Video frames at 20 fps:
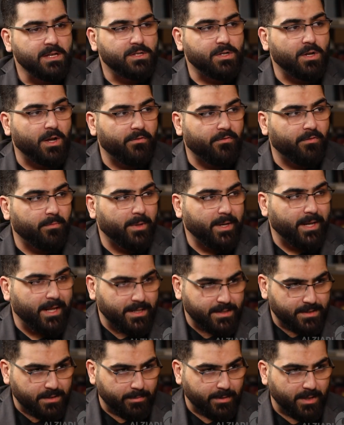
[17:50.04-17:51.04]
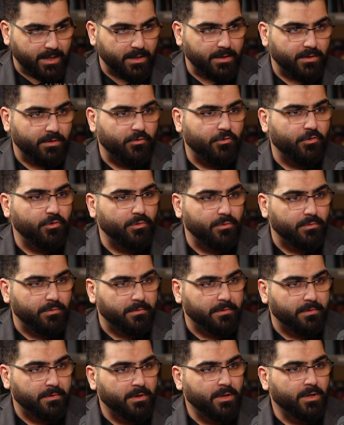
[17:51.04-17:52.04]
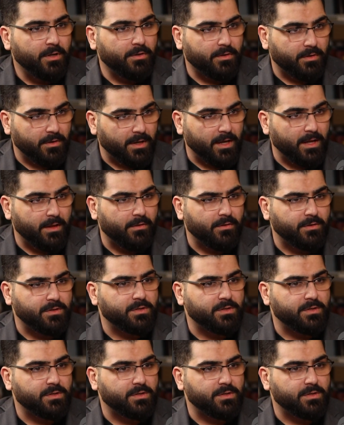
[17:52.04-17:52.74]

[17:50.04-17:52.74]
So everybody has to be in tune together,